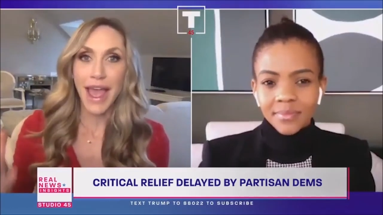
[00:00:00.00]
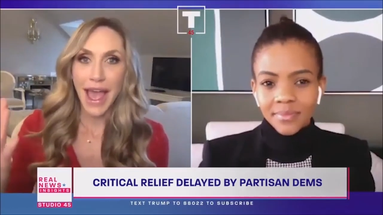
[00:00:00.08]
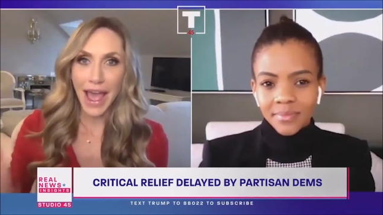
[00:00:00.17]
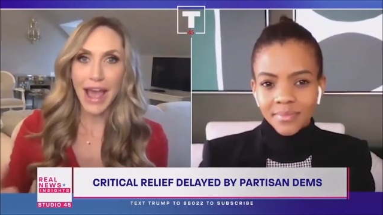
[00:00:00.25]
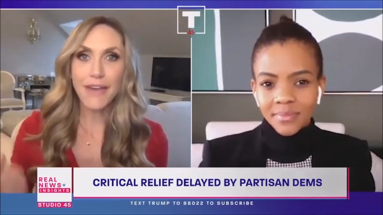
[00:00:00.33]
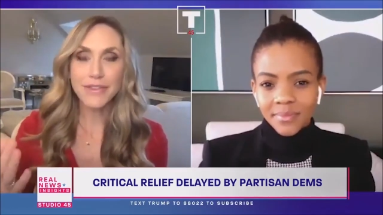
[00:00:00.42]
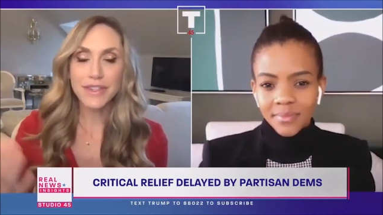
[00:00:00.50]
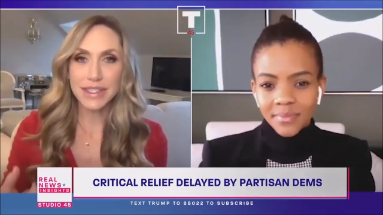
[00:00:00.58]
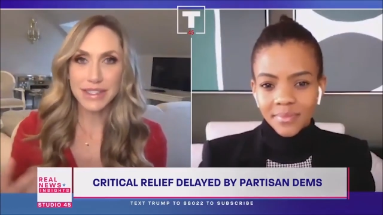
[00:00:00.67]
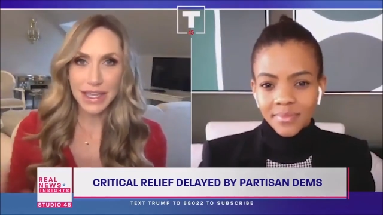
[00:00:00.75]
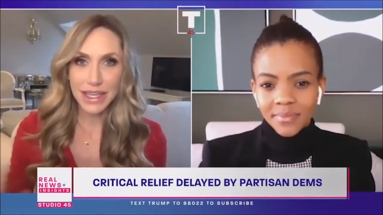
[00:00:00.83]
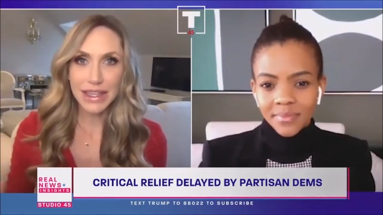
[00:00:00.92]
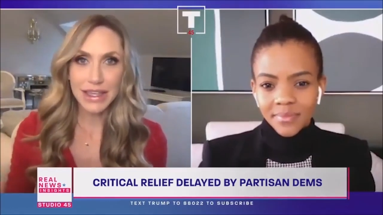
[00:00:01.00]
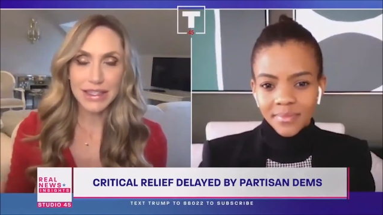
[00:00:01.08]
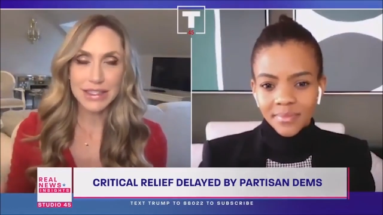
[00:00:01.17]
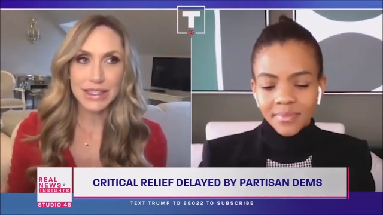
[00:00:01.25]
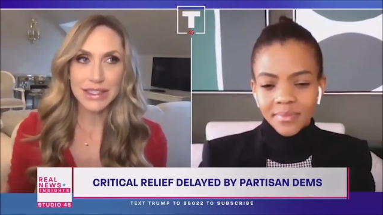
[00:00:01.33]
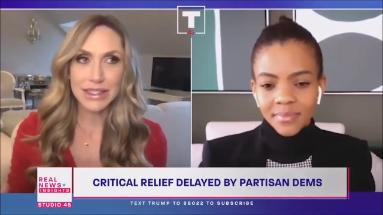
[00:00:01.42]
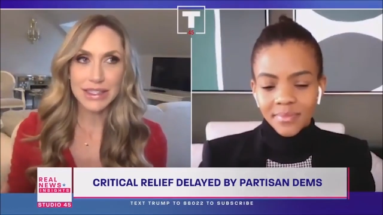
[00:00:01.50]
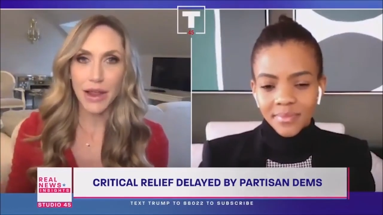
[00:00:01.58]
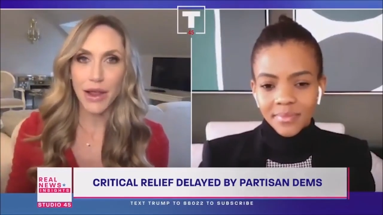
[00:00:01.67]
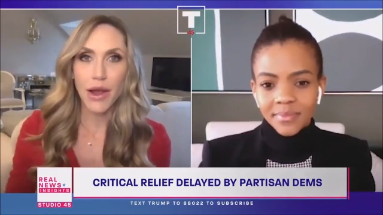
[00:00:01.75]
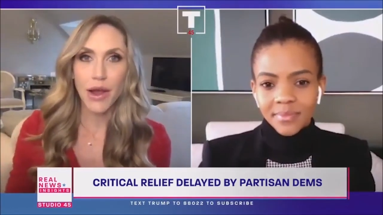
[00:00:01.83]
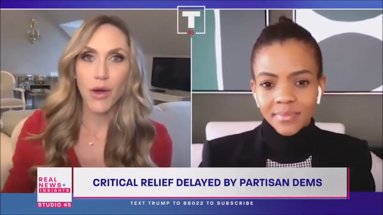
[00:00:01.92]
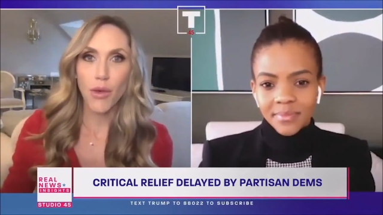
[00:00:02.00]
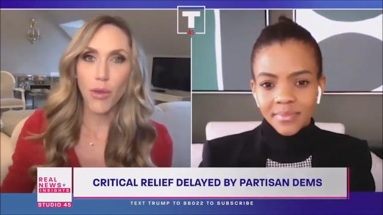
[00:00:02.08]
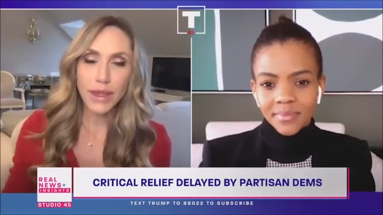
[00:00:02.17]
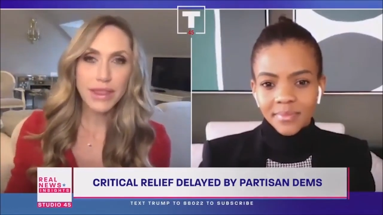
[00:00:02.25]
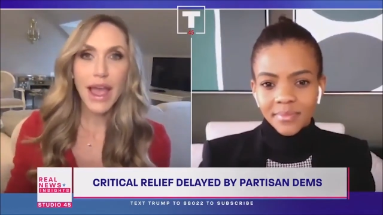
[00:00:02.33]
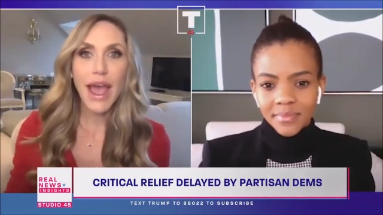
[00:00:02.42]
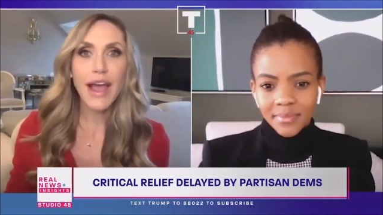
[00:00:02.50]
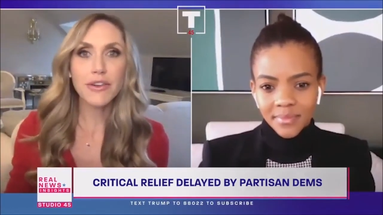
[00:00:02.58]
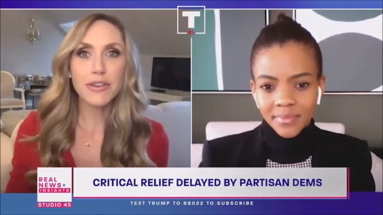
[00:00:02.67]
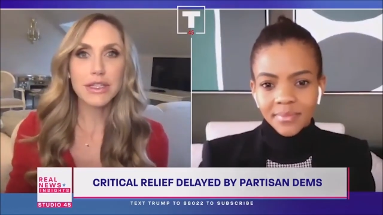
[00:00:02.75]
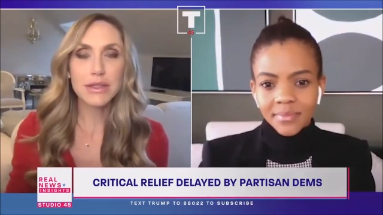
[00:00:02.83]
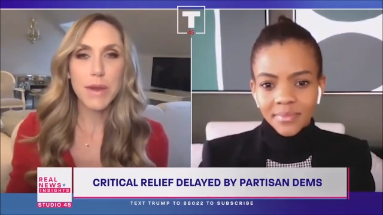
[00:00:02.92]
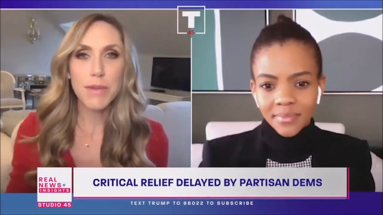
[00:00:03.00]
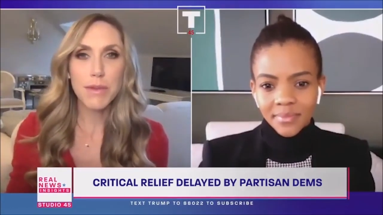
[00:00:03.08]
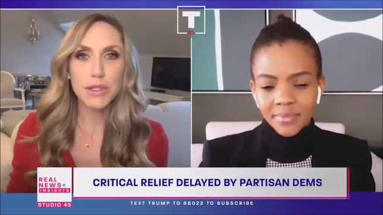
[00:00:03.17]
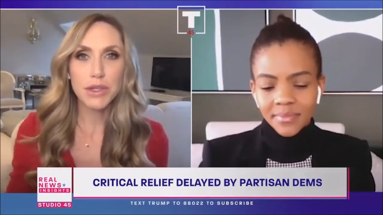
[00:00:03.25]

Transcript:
Speaker 1: have to see this and say what the heck are these people